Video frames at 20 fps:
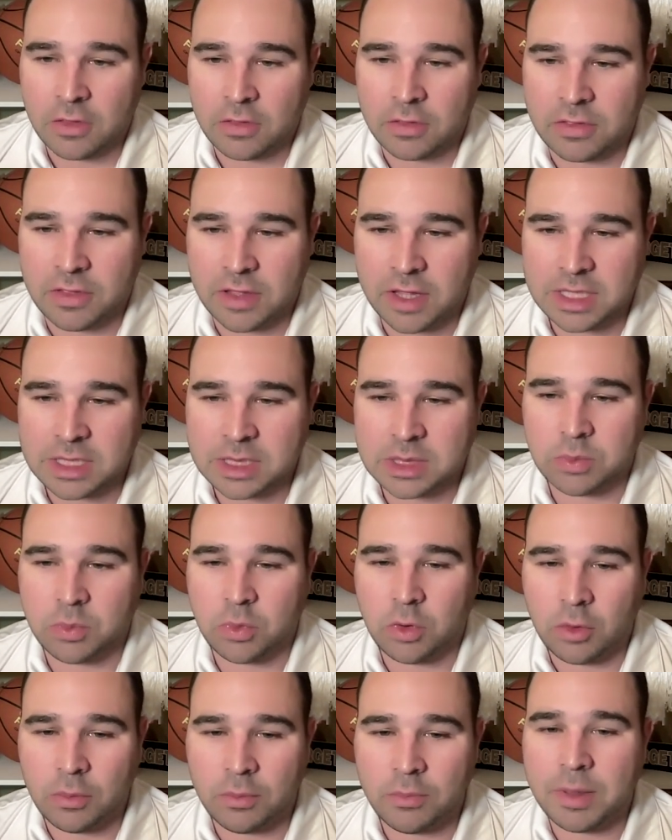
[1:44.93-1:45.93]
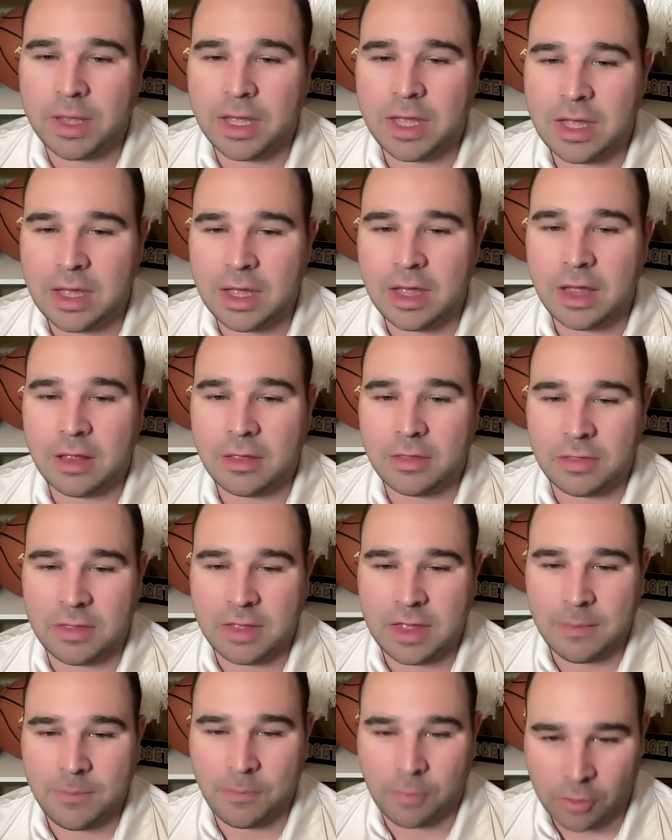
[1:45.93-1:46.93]
This will be
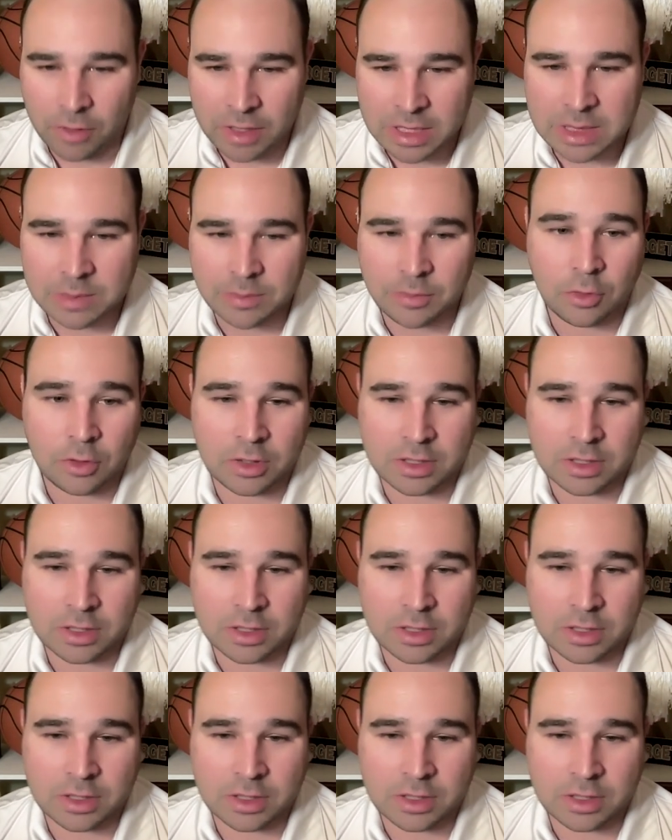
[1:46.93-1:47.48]
the principal